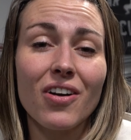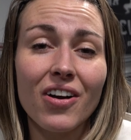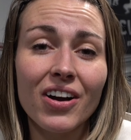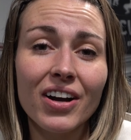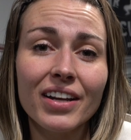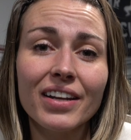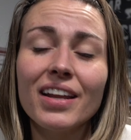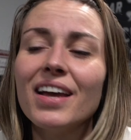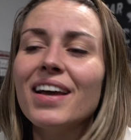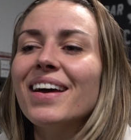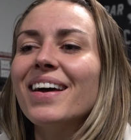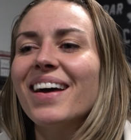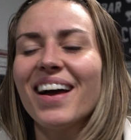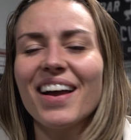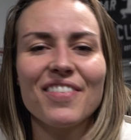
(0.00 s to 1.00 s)
on.
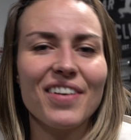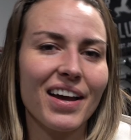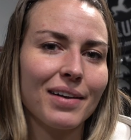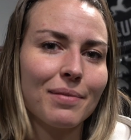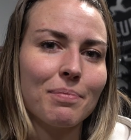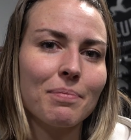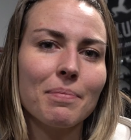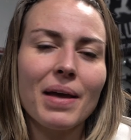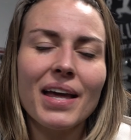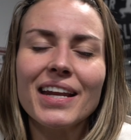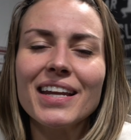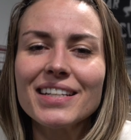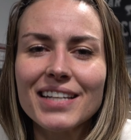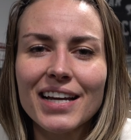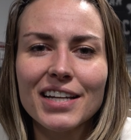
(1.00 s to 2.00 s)
I've had
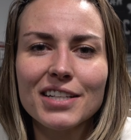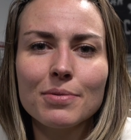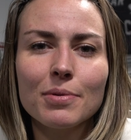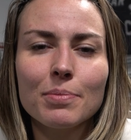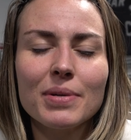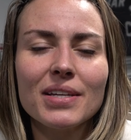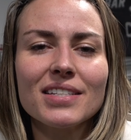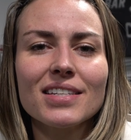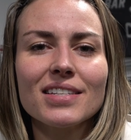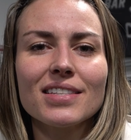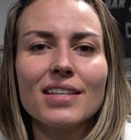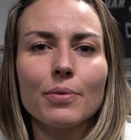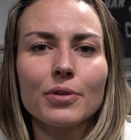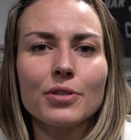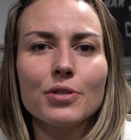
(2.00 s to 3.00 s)
many attachment pieces
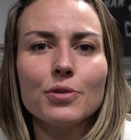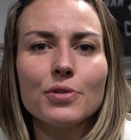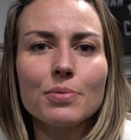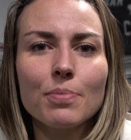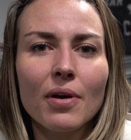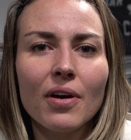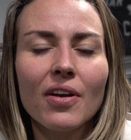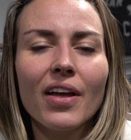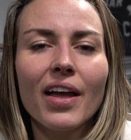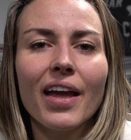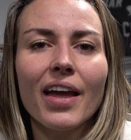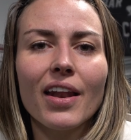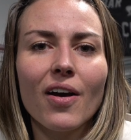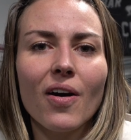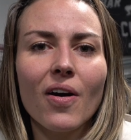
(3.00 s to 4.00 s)
that were too small
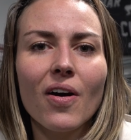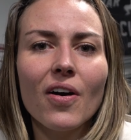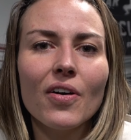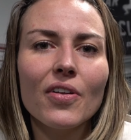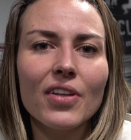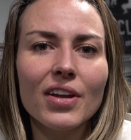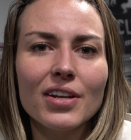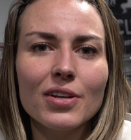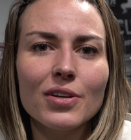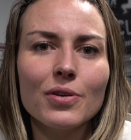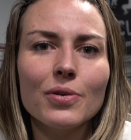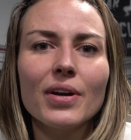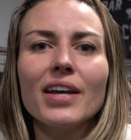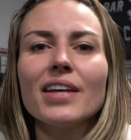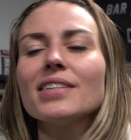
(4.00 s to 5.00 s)
and all they
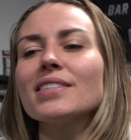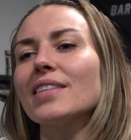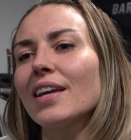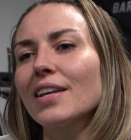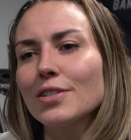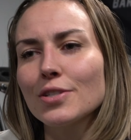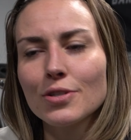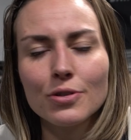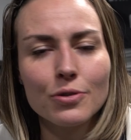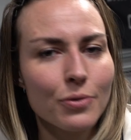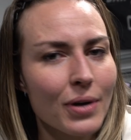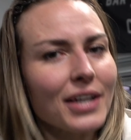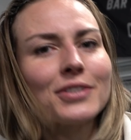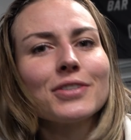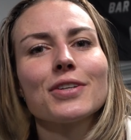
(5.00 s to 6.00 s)
do is they
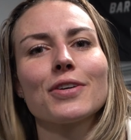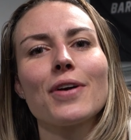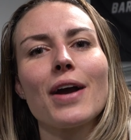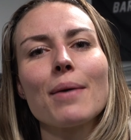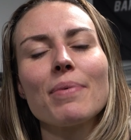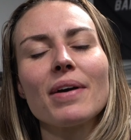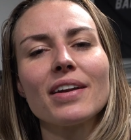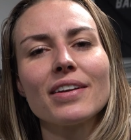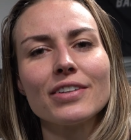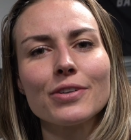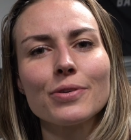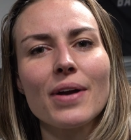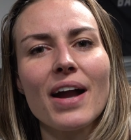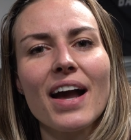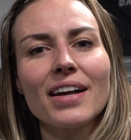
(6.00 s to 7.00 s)
scratch the crap out of
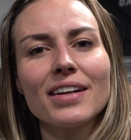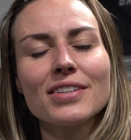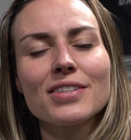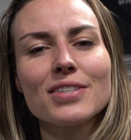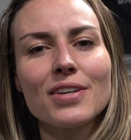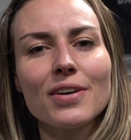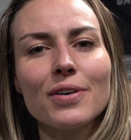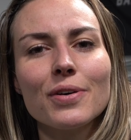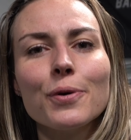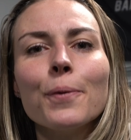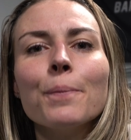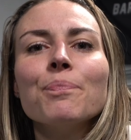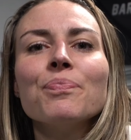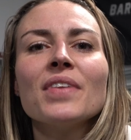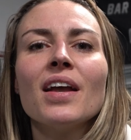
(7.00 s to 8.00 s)
your rack.
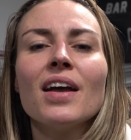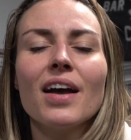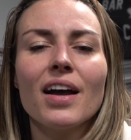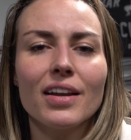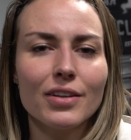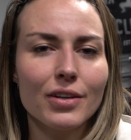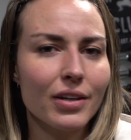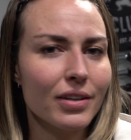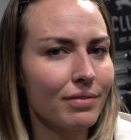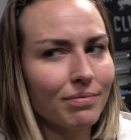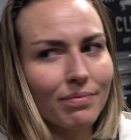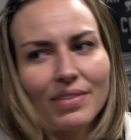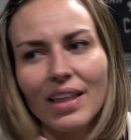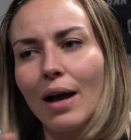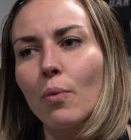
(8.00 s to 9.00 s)
So
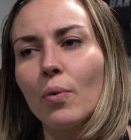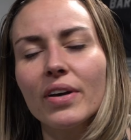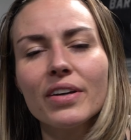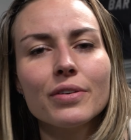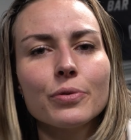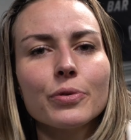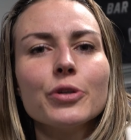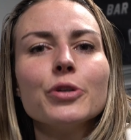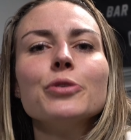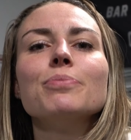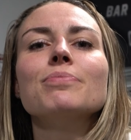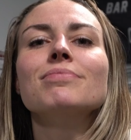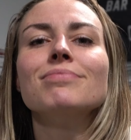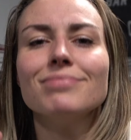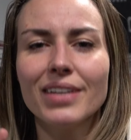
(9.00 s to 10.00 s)
that wiggle
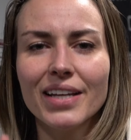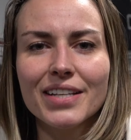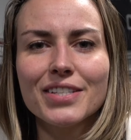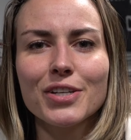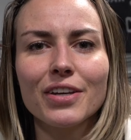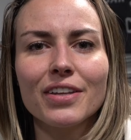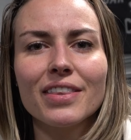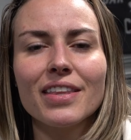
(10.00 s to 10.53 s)
room is a good